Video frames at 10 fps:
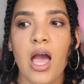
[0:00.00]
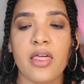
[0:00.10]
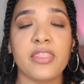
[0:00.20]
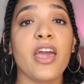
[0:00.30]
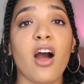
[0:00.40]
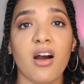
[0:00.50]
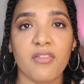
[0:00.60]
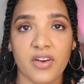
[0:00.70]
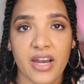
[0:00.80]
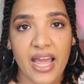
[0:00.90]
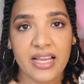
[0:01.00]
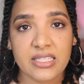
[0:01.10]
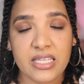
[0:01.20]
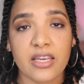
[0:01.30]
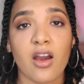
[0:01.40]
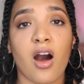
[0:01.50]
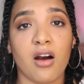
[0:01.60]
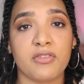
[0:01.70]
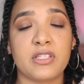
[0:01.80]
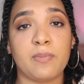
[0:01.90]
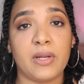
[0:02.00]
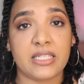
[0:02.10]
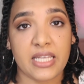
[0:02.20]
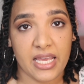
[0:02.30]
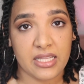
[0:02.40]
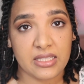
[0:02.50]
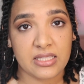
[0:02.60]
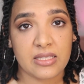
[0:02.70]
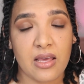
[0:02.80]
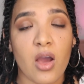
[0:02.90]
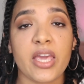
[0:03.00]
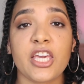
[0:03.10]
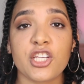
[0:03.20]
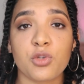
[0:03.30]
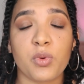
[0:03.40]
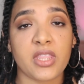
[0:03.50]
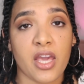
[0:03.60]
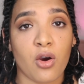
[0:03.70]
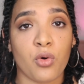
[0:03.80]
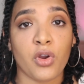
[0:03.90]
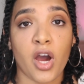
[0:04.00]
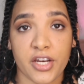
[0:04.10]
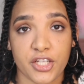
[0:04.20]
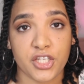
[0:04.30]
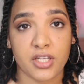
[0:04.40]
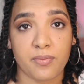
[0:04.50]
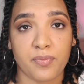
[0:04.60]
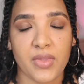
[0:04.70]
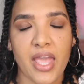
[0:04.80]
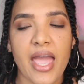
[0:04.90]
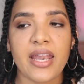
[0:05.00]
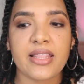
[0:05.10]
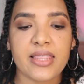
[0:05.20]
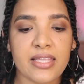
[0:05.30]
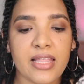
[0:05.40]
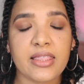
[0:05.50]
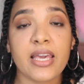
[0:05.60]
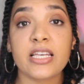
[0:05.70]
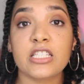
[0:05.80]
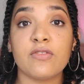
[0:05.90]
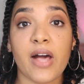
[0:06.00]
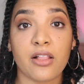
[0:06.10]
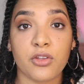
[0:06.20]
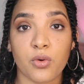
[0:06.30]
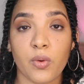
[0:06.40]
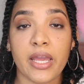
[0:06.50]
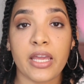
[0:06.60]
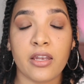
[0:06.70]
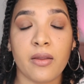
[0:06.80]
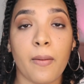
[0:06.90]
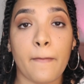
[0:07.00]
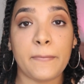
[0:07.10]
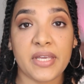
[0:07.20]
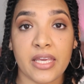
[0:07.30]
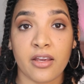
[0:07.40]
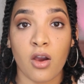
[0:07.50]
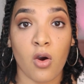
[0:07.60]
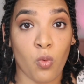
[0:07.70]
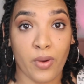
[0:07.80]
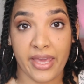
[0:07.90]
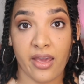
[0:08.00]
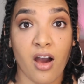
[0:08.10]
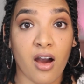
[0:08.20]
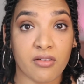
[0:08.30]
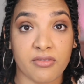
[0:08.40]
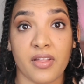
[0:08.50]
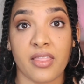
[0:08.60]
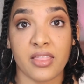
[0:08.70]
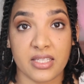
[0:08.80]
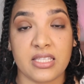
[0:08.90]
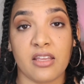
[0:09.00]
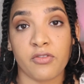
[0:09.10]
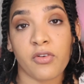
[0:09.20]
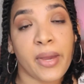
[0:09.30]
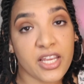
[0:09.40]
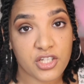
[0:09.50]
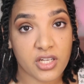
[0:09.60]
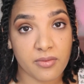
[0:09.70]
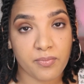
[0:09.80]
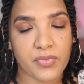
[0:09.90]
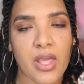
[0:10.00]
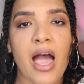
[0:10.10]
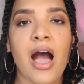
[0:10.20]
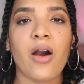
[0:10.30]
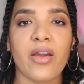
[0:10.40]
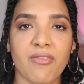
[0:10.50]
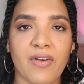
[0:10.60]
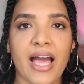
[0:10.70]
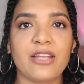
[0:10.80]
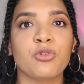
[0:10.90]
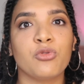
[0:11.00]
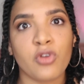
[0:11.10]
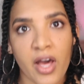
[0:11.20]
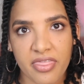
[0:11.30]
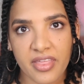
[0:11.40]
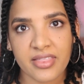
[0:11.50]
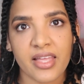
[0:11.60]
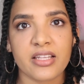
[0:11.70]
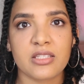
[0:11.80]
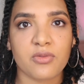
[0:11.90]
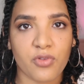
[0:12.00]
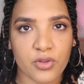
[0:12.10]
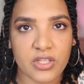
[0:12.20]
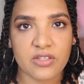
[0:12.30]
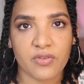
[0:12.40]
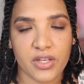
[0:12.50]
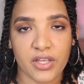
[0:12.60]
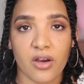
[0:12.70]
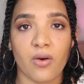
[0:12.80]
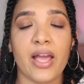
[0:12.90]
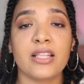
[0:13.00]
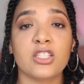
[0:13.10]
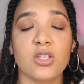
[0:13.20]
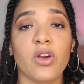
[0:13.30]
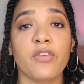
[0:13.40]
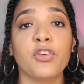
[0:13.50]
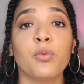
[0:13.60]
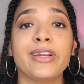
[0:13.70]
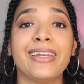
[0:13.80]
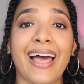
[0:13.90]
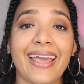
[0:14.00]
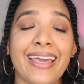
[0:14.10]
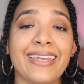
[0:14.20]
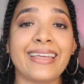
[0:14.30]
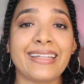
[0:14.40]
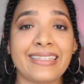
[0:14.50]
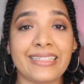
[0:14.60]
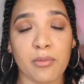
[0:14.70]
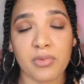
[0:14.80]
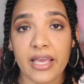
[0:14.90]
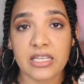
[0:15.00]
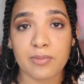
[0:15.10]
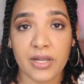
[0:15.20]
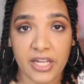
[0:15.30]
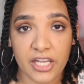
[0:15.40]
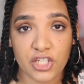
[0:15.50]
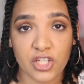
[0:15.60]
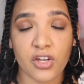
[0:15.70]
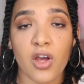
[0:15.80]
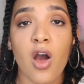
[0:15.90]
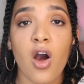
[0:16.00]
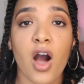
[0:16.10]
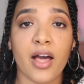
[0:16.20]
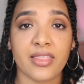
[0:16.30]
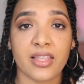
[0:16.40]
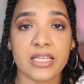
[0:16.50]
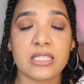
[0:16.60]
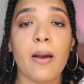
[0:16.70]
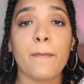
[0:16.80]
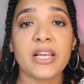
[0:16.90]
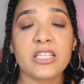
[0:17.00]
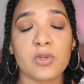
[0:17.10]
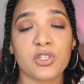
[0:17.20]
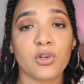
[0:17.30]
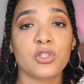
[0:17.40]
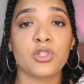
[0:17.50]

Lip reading: There are a variety of split ends, each with their own origin. And I think that there is value in being aware of this information. However, I do not think that it's for this video. And so if you would like an in-depth explanation on this, please be sure